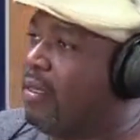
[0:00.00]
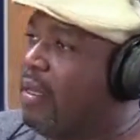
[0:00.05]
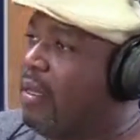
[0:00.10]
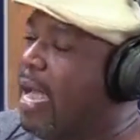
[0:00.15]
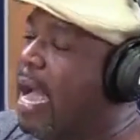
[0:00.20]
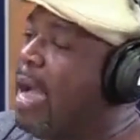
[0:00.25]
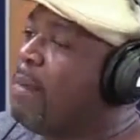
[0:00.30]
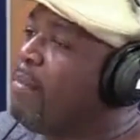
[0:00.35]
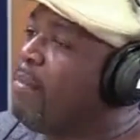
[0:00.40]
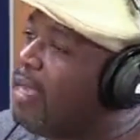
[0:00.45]

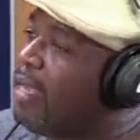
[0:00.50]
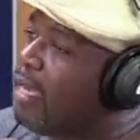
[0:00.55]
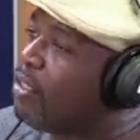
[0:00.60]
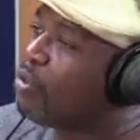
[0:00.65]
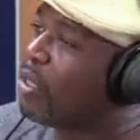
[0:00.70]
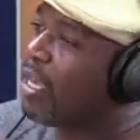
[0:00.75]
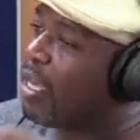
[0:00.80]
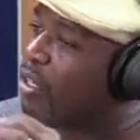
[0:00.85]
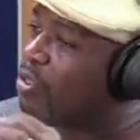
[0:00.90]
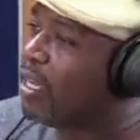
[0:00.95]
I'm here
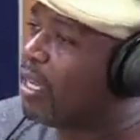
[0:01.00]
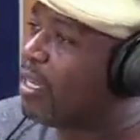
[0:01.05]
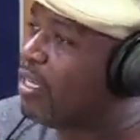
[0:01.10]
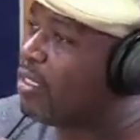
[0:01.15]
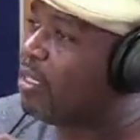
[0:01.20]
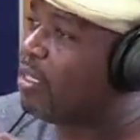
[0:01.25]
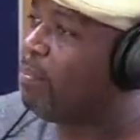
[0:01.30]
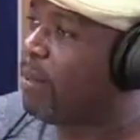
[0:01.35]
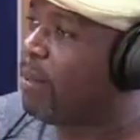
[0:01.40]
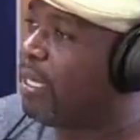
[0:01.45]
to get to a
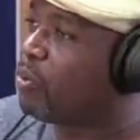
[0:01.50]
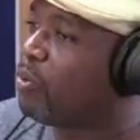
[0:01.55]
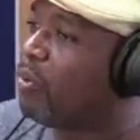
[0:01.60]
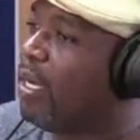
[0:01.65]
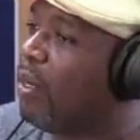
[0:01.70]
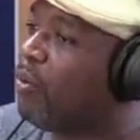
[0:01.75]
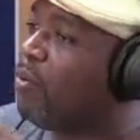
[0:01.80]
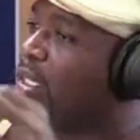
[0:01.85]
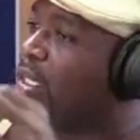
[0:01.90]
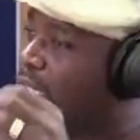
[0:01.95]
kitchen part
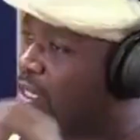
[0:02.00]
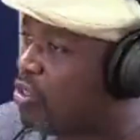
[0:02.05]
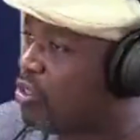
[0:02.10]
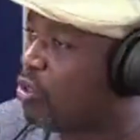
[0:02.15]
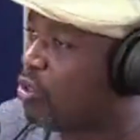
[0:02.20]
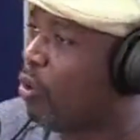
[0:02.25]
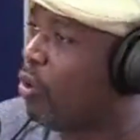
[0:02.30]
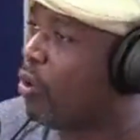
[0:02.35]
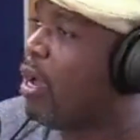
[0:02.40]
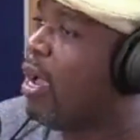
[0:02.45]
where we just
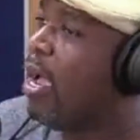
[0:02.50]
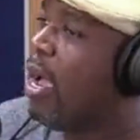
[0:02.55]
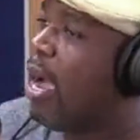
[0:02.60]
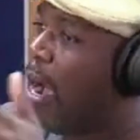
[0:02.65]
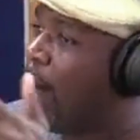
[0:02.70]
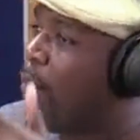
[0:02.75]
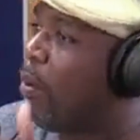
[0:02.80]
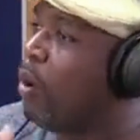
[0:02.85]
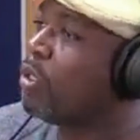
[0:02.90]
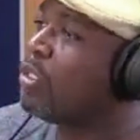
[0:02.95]
talk
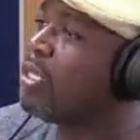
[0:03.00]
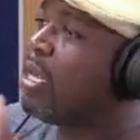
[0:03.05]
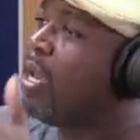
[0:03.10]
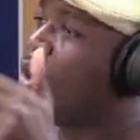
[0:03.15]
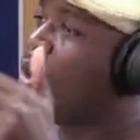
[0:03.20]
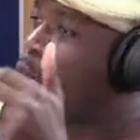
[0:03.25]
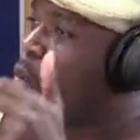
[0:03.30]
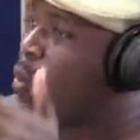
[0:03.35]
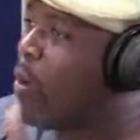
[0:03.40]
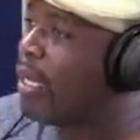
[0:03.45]
about
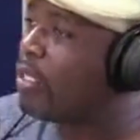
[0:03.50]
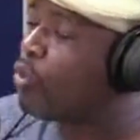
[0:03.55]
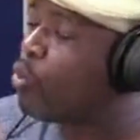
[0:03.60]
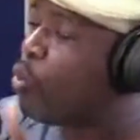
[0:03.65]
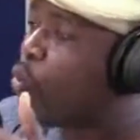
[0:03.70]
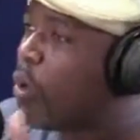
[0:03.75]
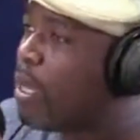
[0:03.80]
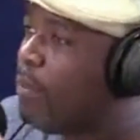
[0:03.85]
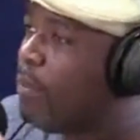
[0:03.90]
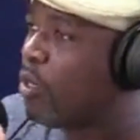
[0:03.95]
what
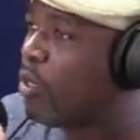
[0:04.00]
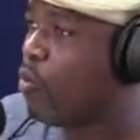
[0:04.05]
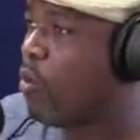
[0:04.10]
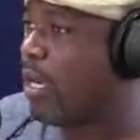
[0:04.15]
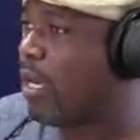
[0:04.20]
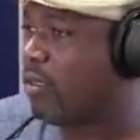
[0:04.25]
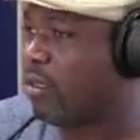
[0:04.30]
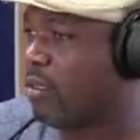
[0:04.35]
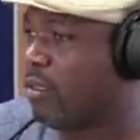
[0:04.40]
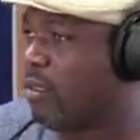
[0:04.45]
women
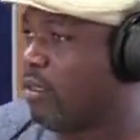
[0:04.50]
want.